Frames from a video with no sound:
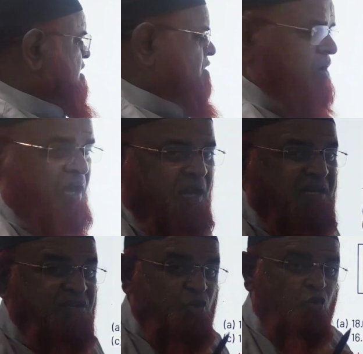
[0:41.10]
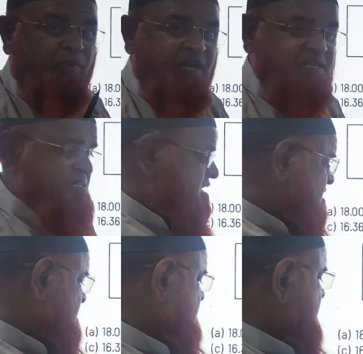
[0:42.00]
Okay? Q by
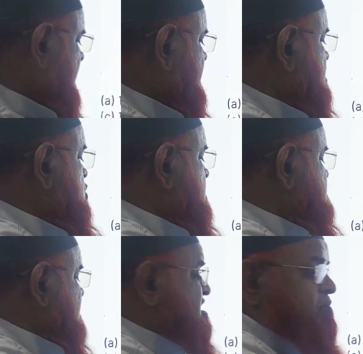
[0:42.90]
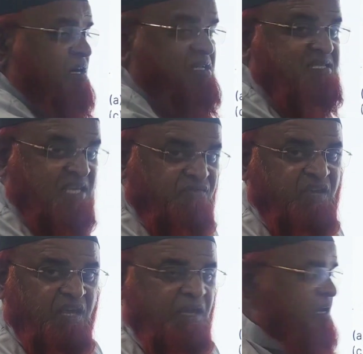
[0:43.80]
C. And Q is nothing but
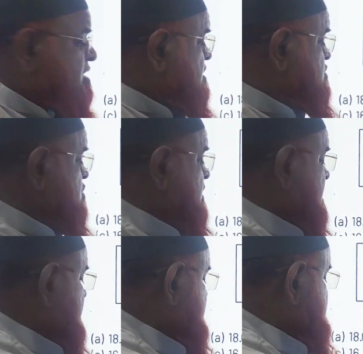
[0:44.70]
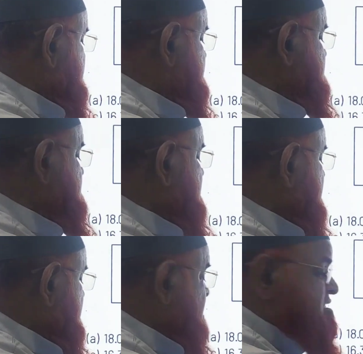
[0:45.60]
CV. So you can write this as,
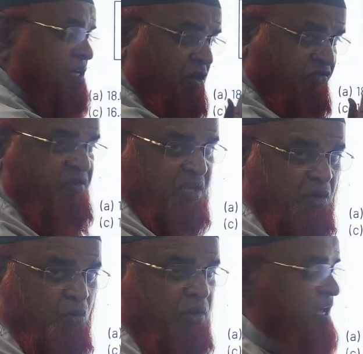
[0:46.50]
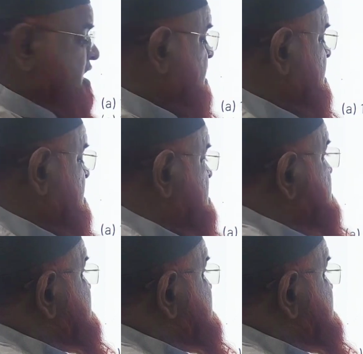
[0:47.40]
instead of Q here,